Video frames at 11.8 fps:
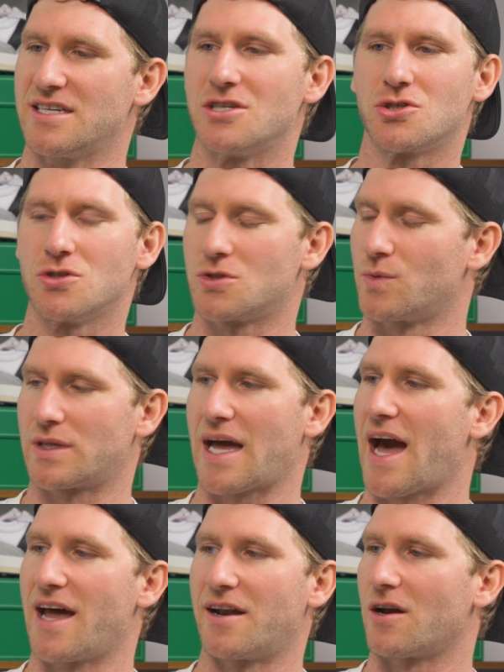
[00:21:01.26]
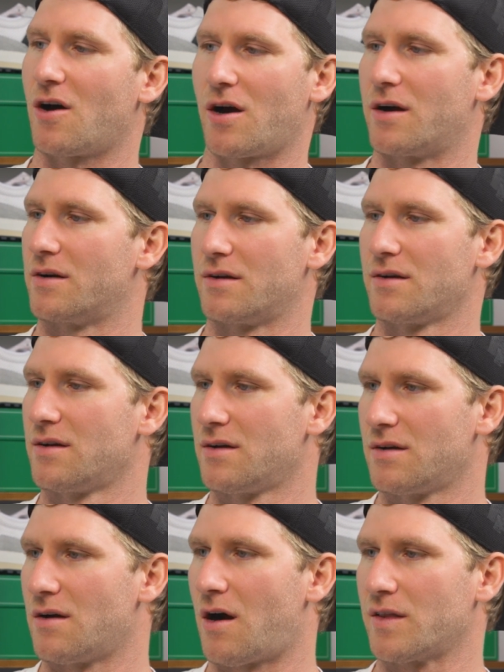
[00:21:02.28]
issues with the add to cart
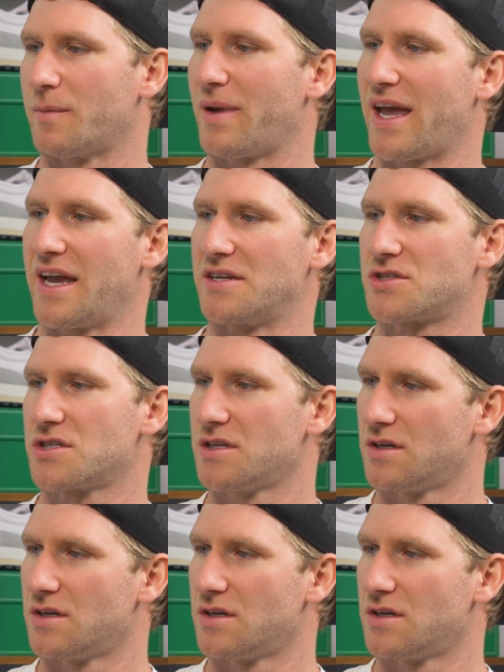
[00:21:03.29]
on the page.